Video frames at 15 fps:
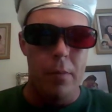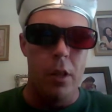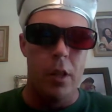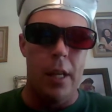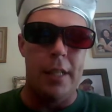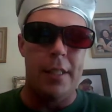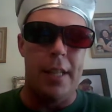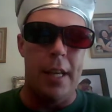
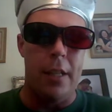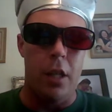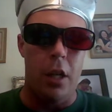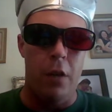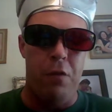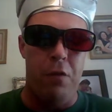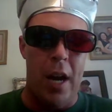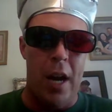Let's get to
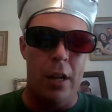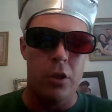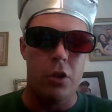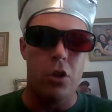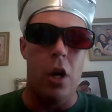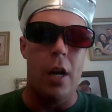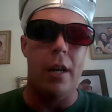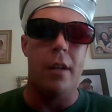the final
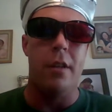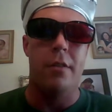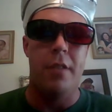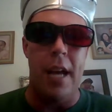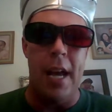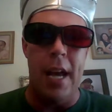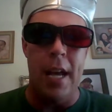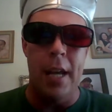song of the
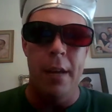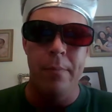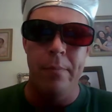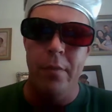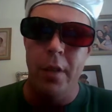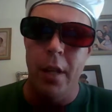day.